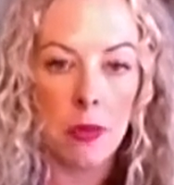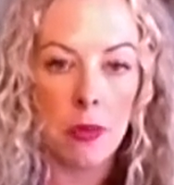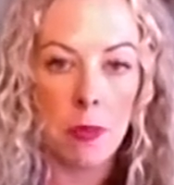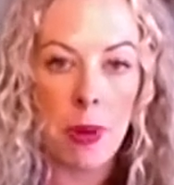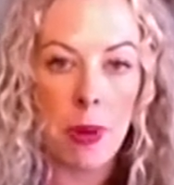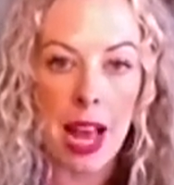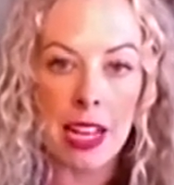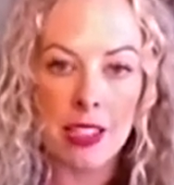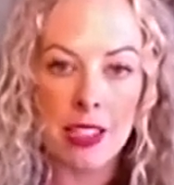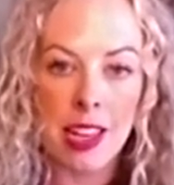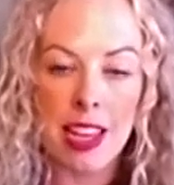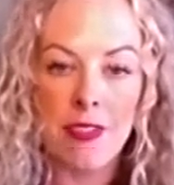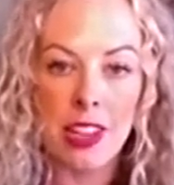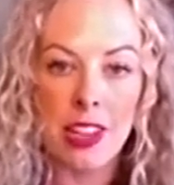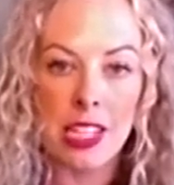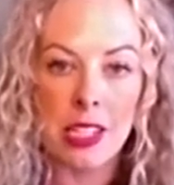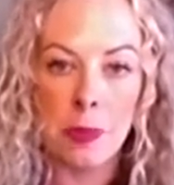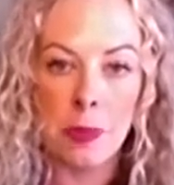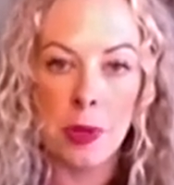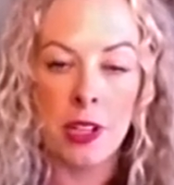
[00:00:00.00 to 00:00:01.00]
past life
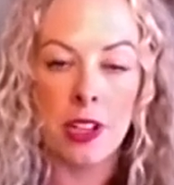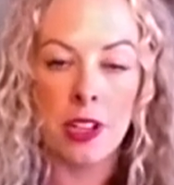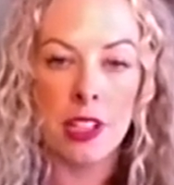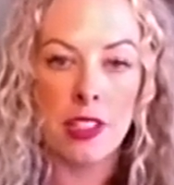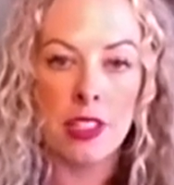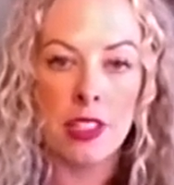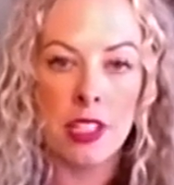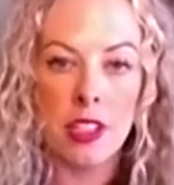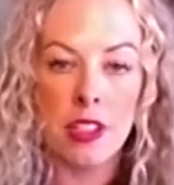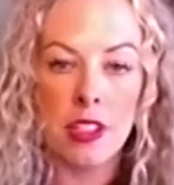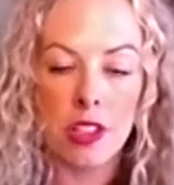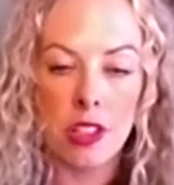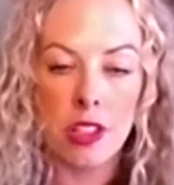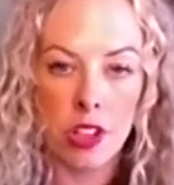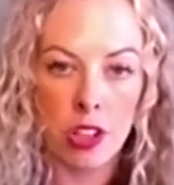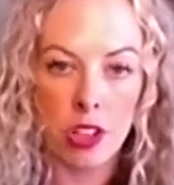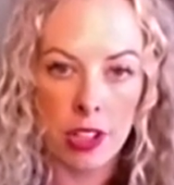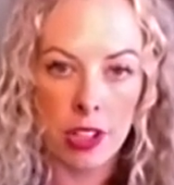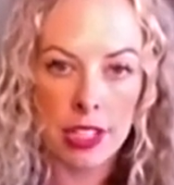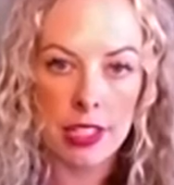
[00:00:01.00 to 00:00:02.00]
experiences,
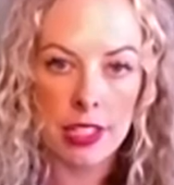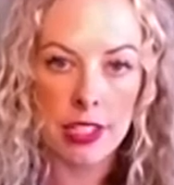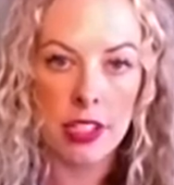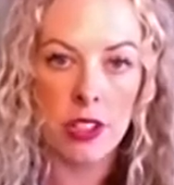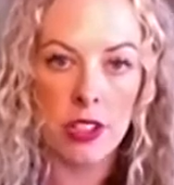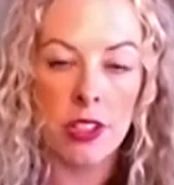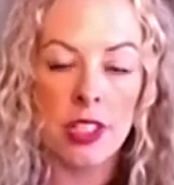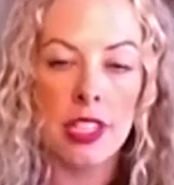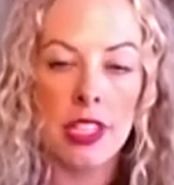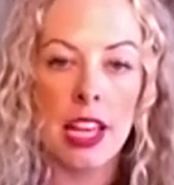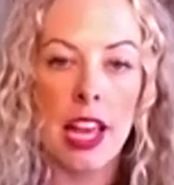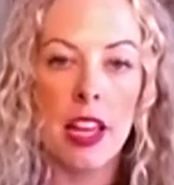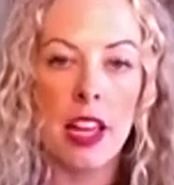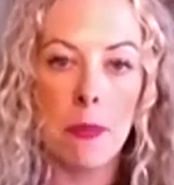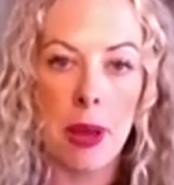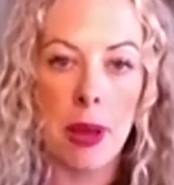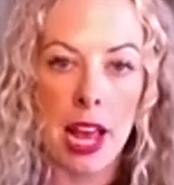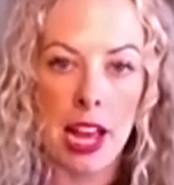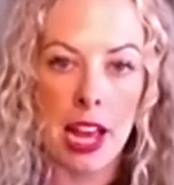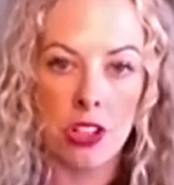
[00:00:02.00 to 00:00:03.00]
current skill set,
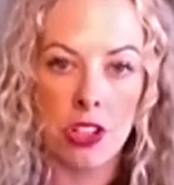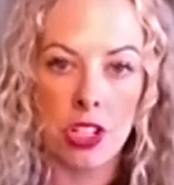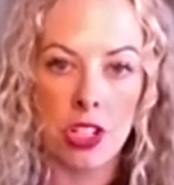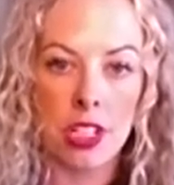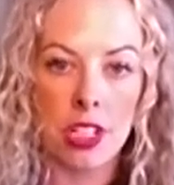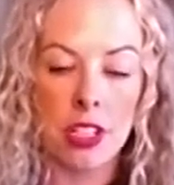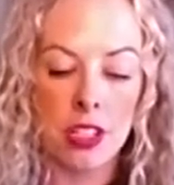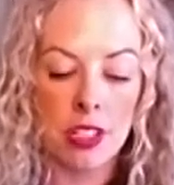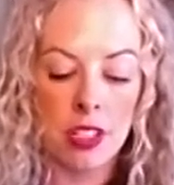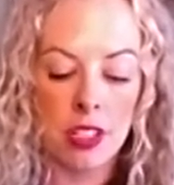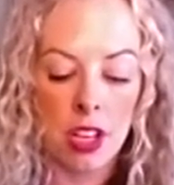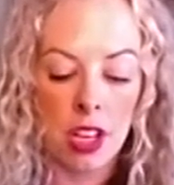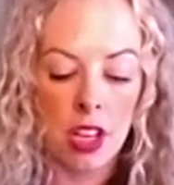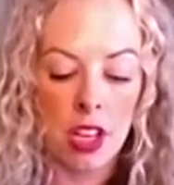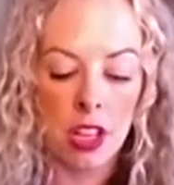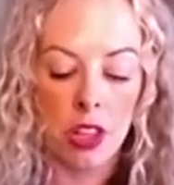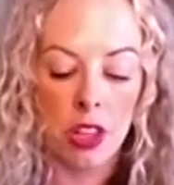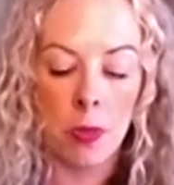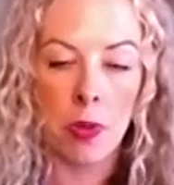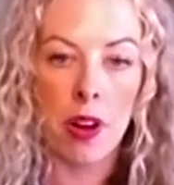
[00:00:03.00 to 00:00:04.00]
passions,
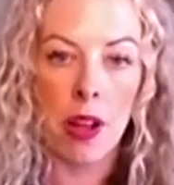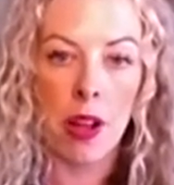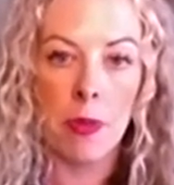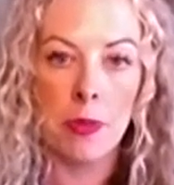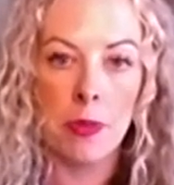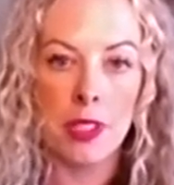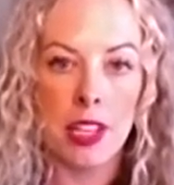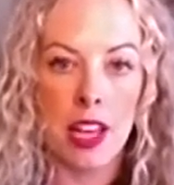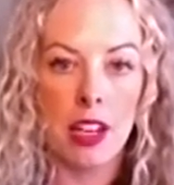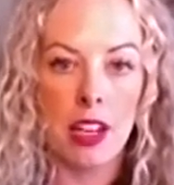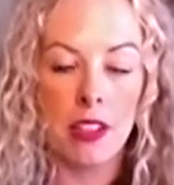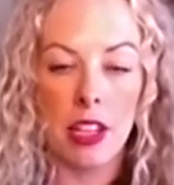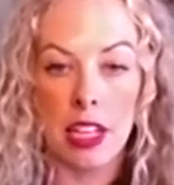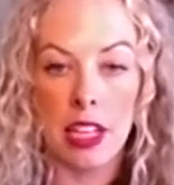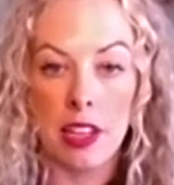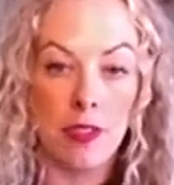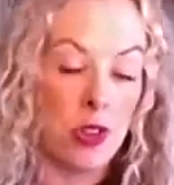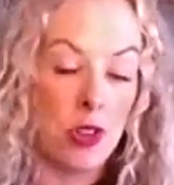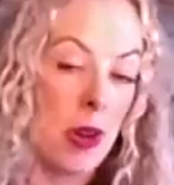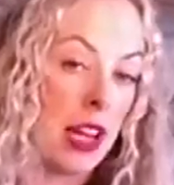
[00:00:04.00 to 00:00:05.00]
the problems that, like
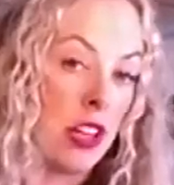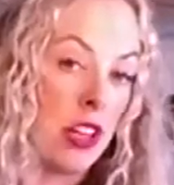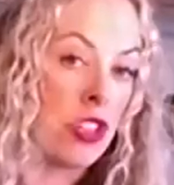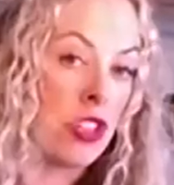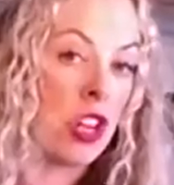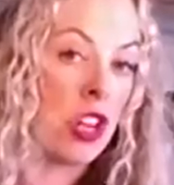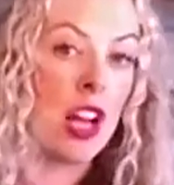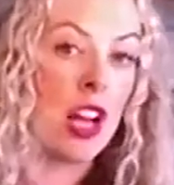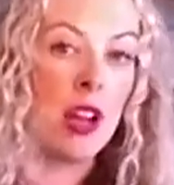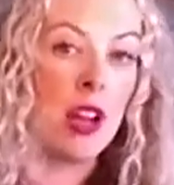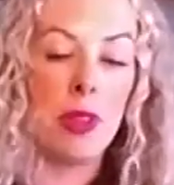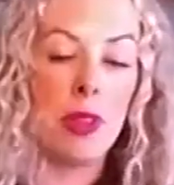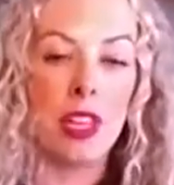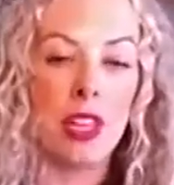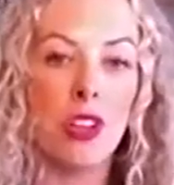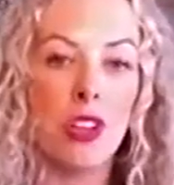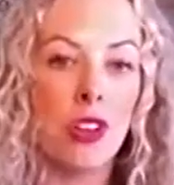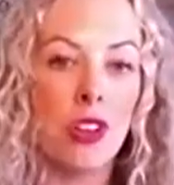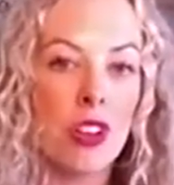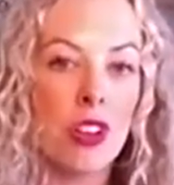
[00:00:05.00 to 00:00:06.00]
if you had a job that
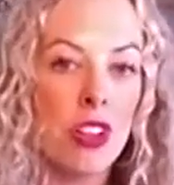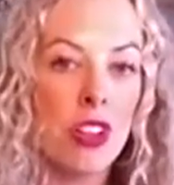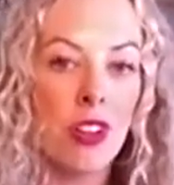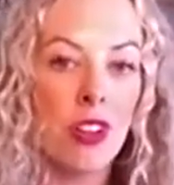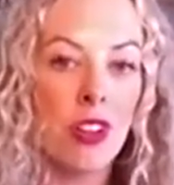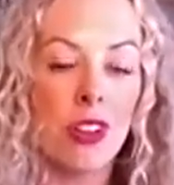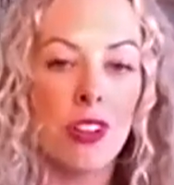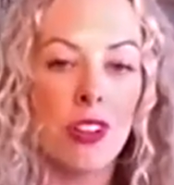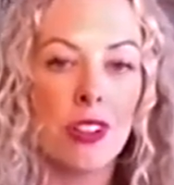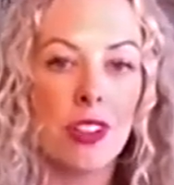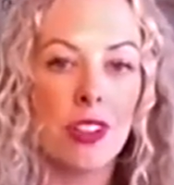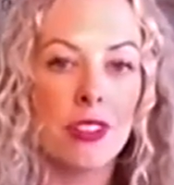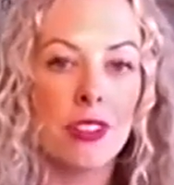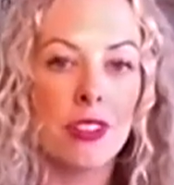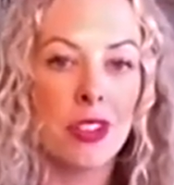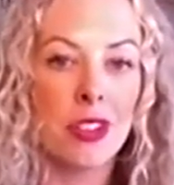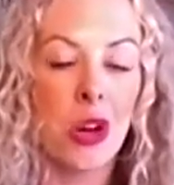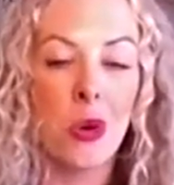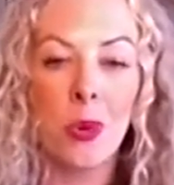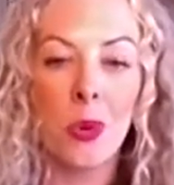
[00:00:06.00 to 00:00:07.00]
your
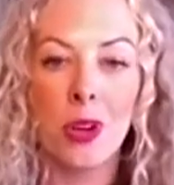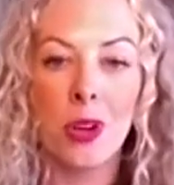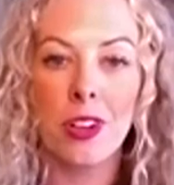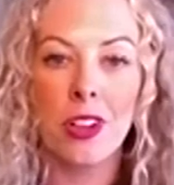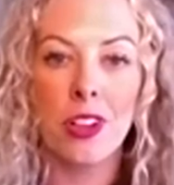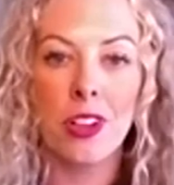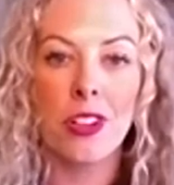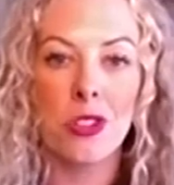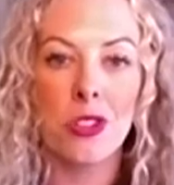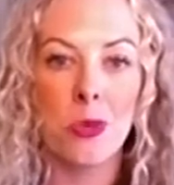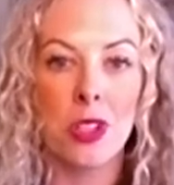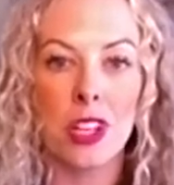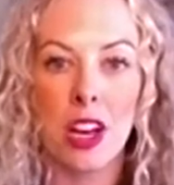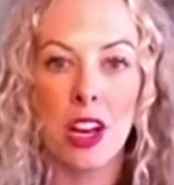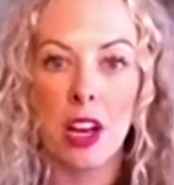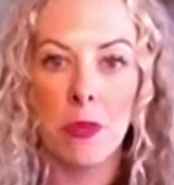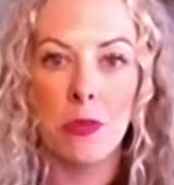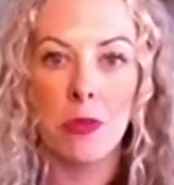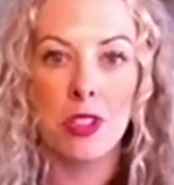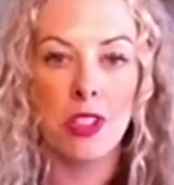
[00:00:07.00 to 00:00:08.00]
coworkers would
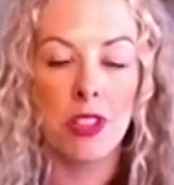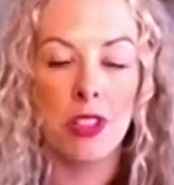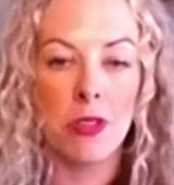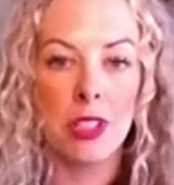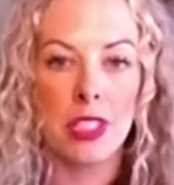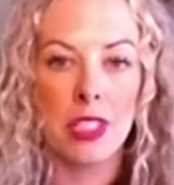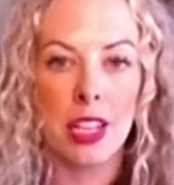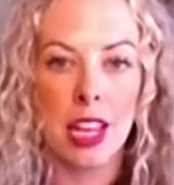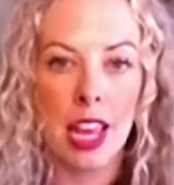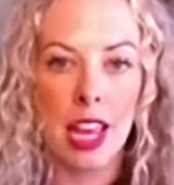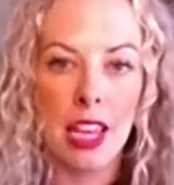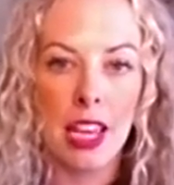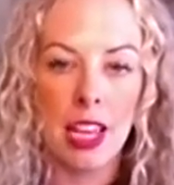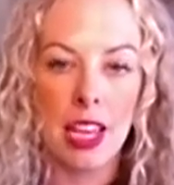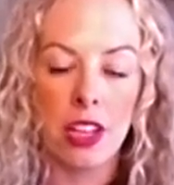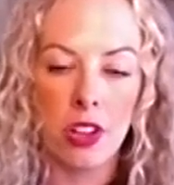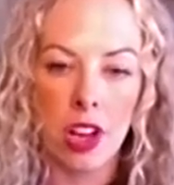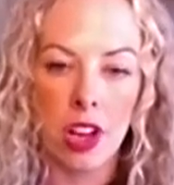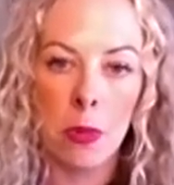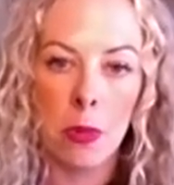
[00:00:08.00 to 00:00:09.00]
come to you and say, hey, can
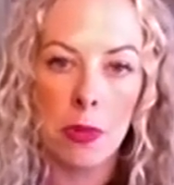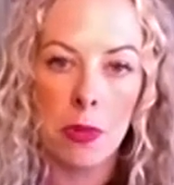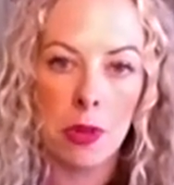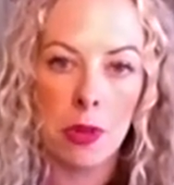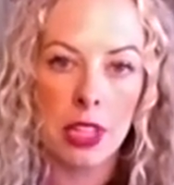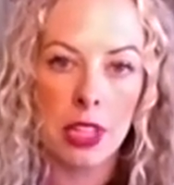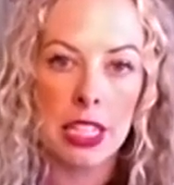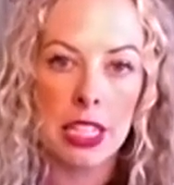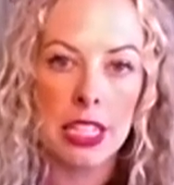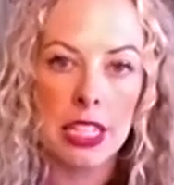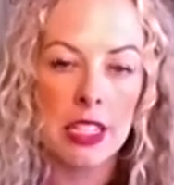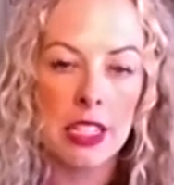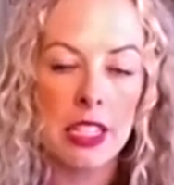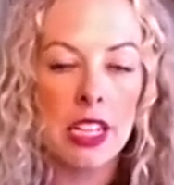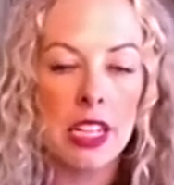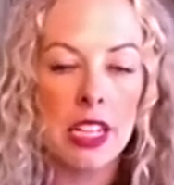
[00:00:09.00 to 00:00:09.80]
you help me with this?